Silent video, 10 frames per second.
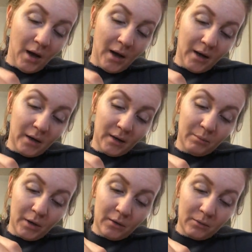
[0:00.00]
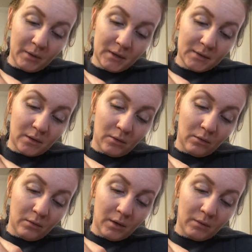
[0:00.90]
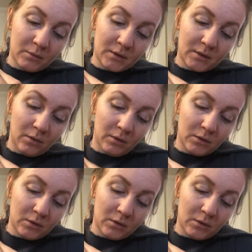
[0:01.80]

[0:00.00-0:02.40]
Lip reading: It bothered me, so I'm just going